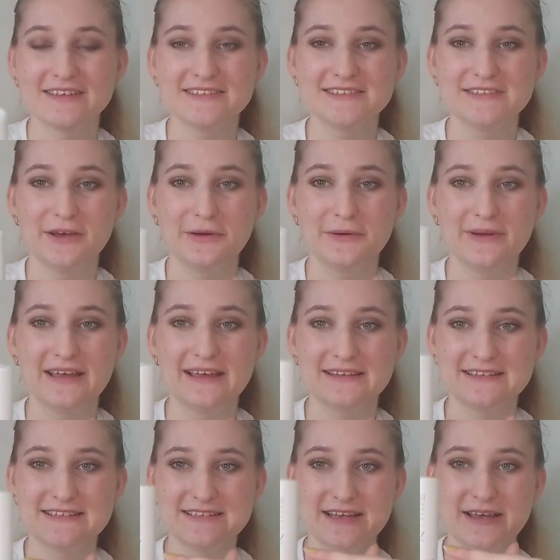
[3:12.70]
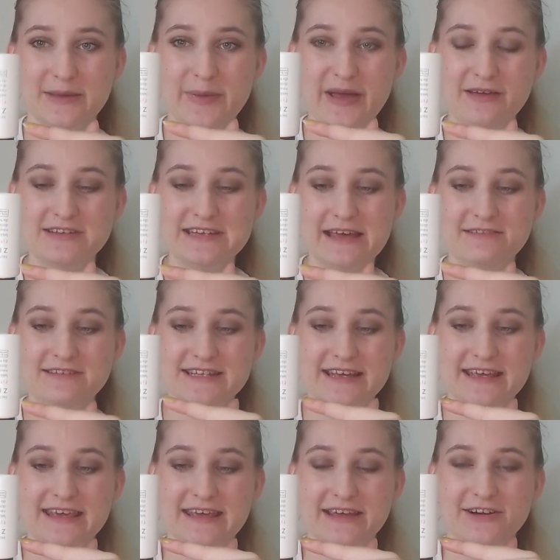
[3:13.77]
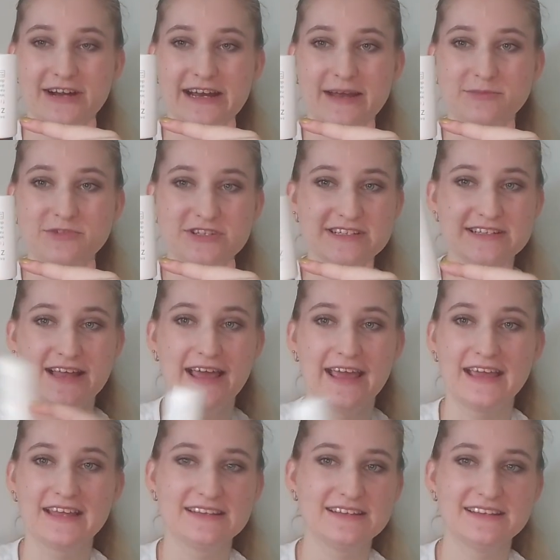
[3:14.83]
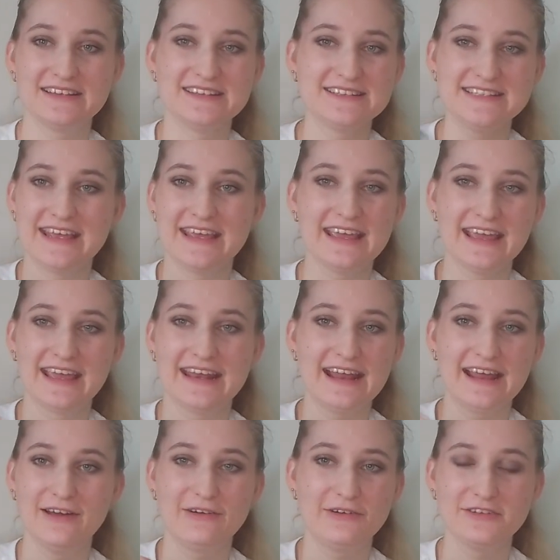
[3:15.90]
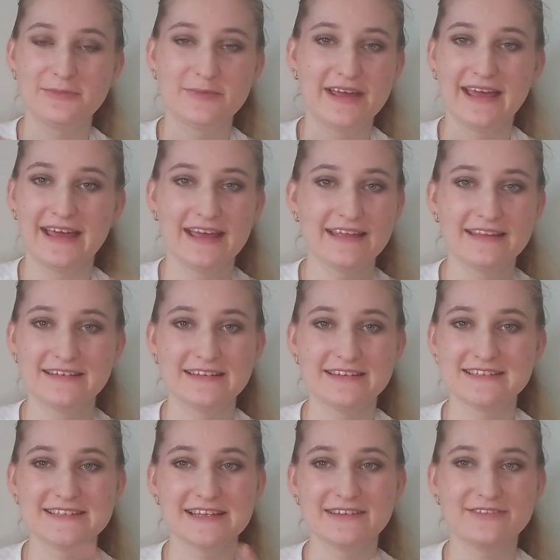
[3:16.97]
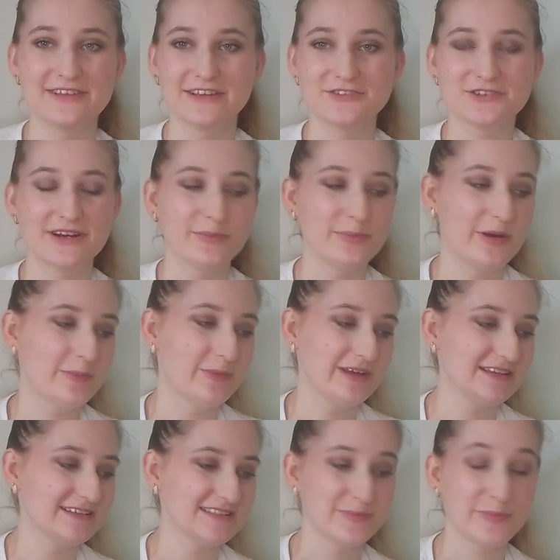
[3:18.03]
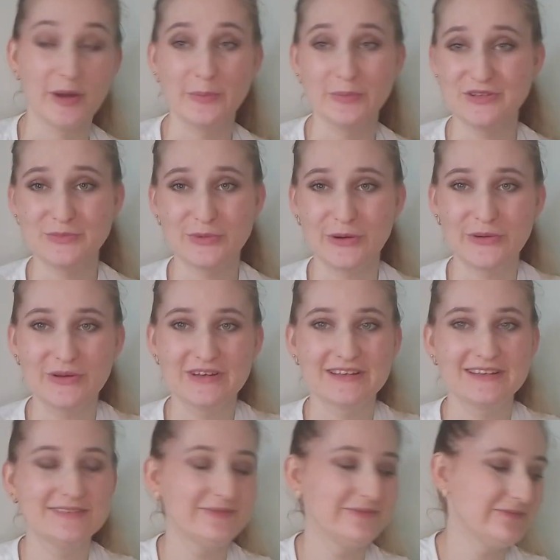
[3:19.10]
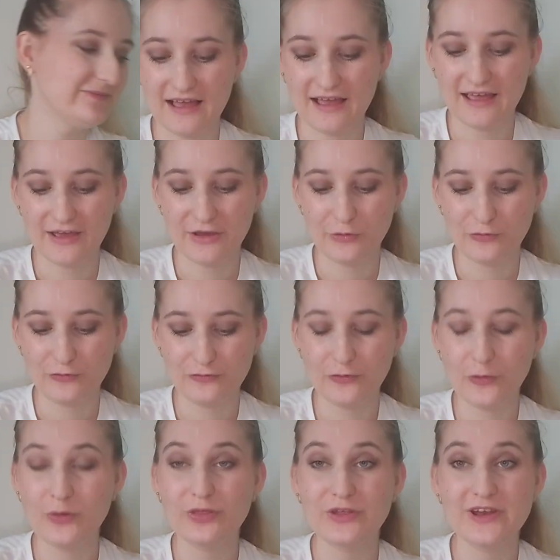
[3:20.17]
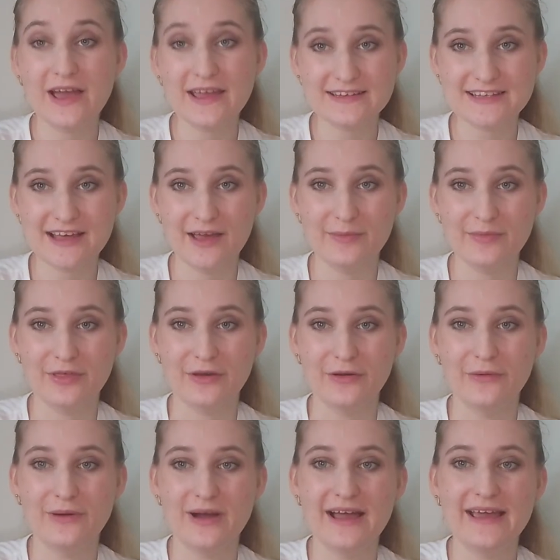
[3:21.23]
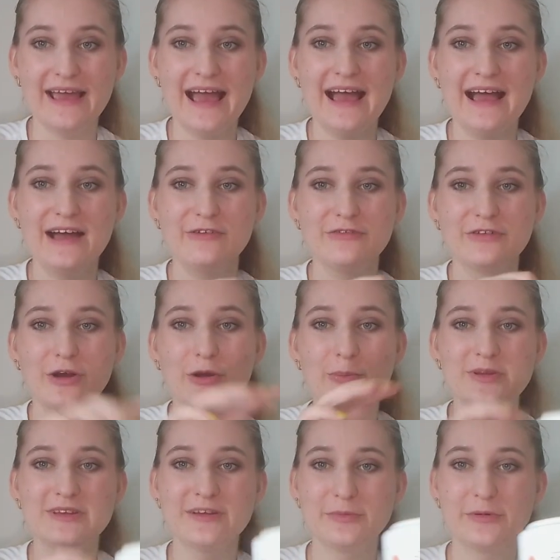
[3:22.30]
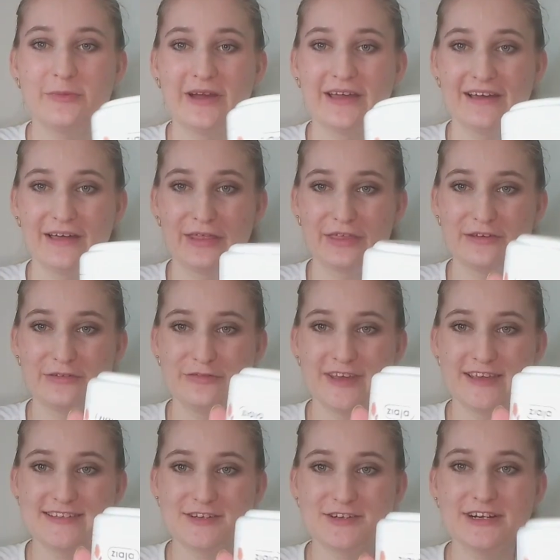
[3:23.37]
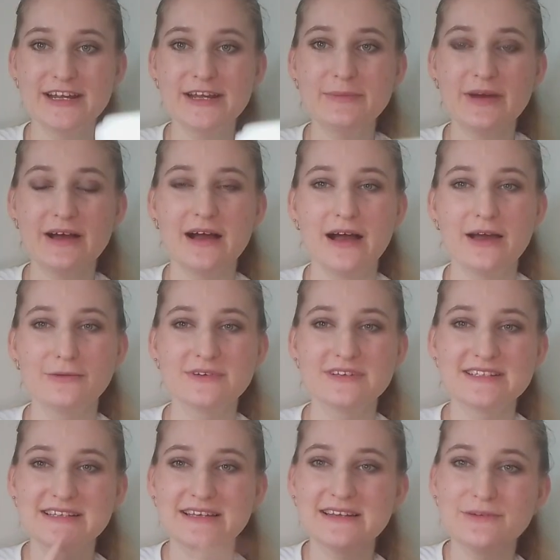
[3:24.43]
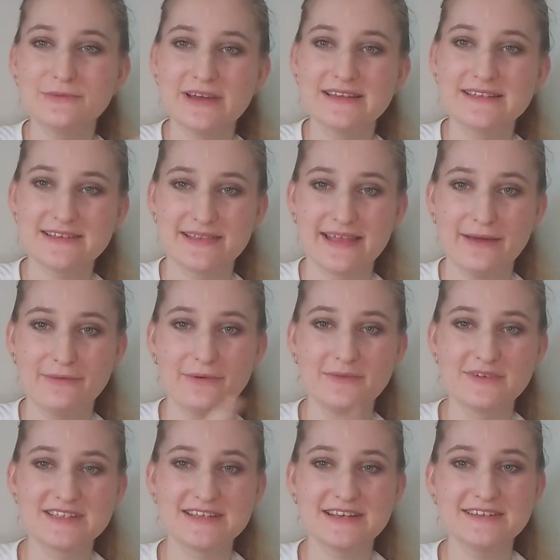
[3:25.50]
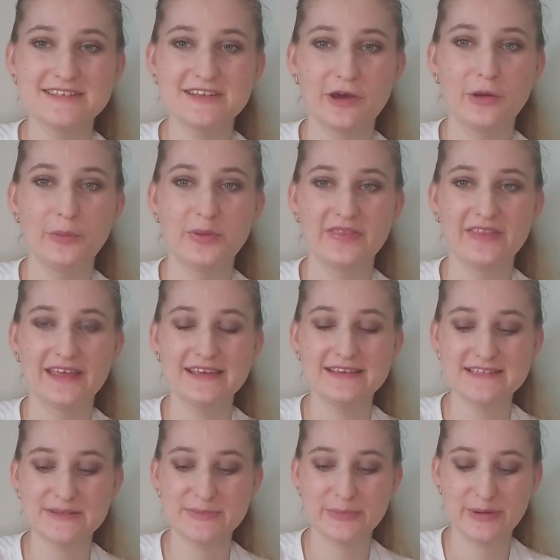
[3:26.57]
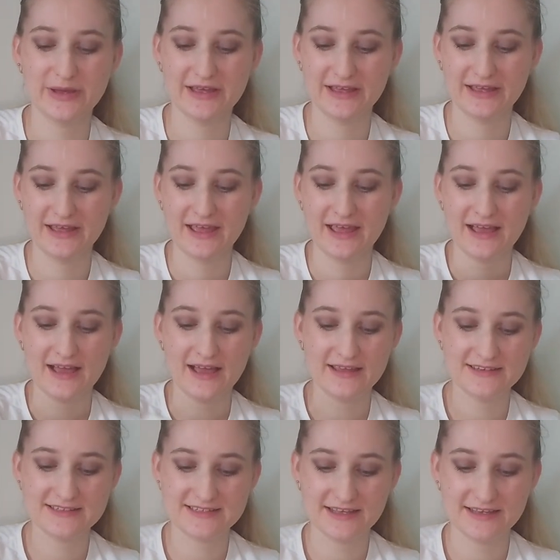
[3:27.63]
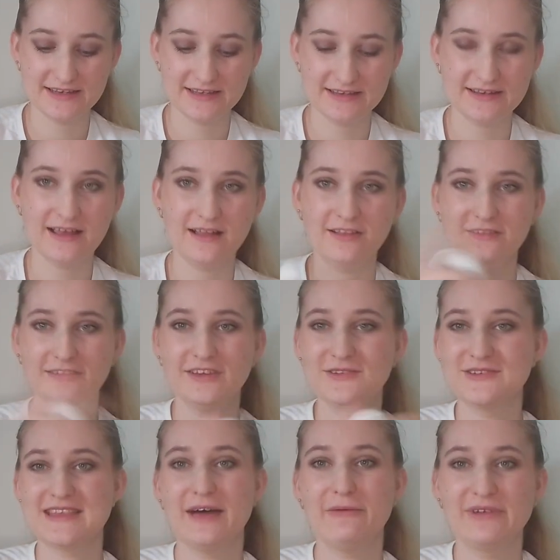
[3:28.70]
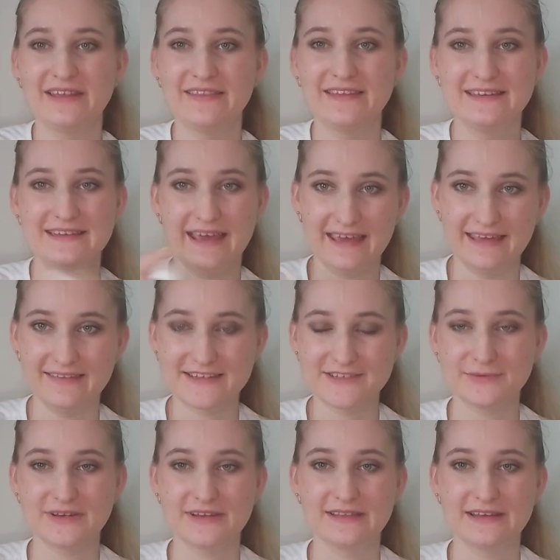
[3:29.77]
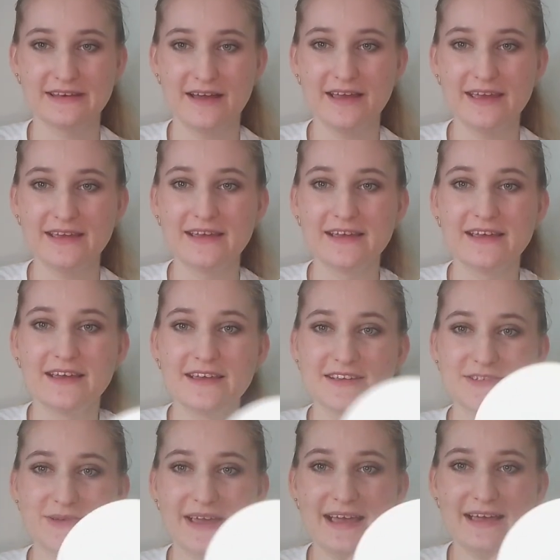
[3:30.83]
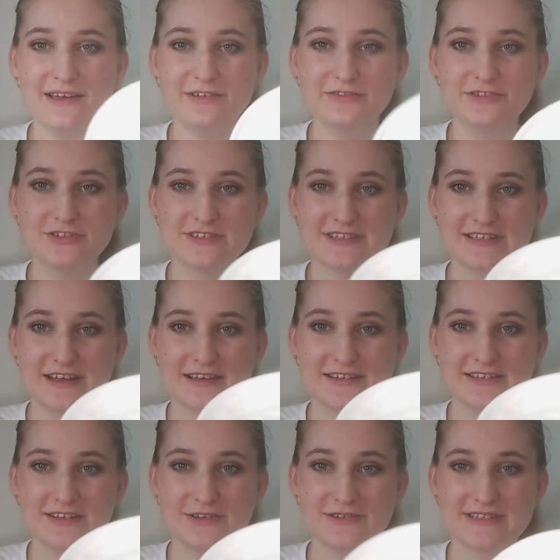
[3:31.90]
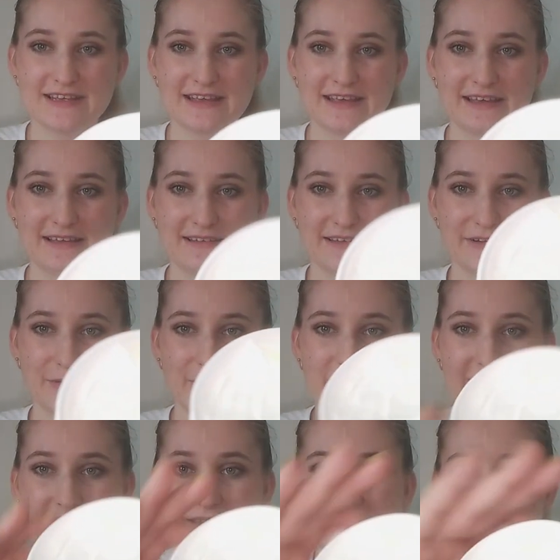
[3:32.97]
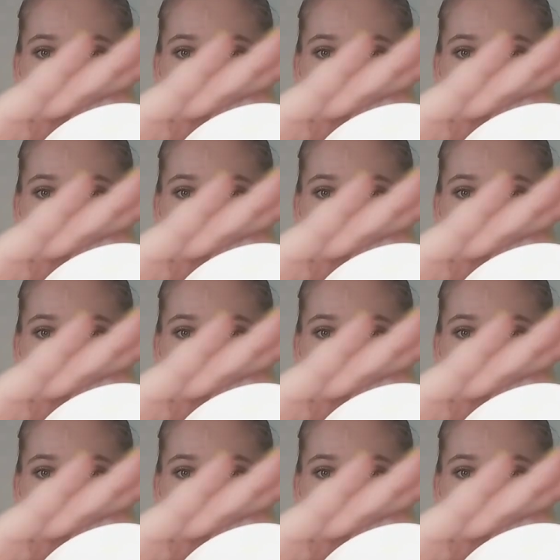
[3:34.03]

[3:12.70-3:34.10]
So it's about down to here, and I'm just like taking it out onto my hand instead of like trying to pump it because the pump is broken. For the nighttime though, I have opened up my other face cream. I was gonna wait until that one was done to open this, but I decided I'll use that one in the day and this one in the night. So I have just started using it a little bit.